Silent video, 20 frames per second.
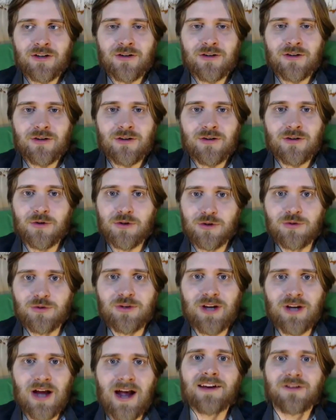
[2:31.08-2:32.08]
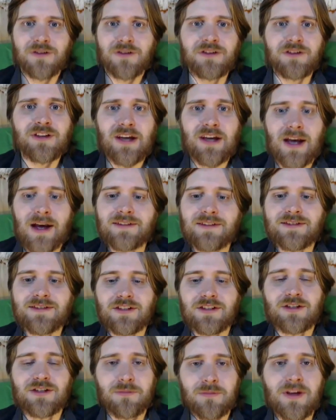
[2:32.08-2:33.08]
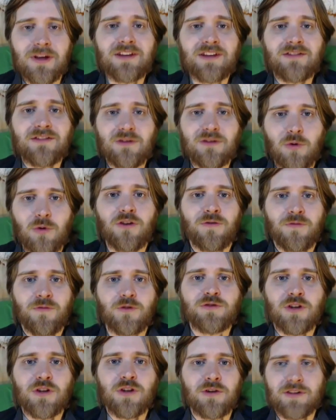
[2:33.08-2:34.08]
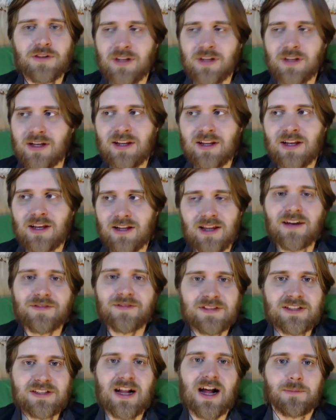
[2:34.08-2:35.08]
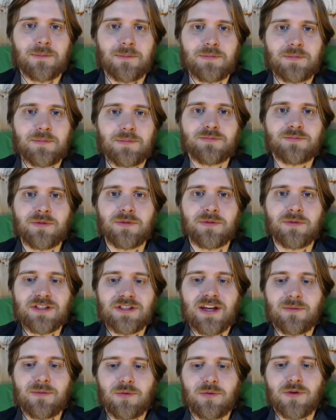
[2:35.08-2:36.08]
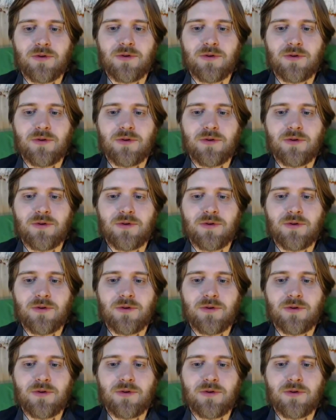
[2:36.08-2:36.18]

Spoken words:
or you die during the Ice Age. It means the Earth froze over. They're like, life stops pretty much at that point.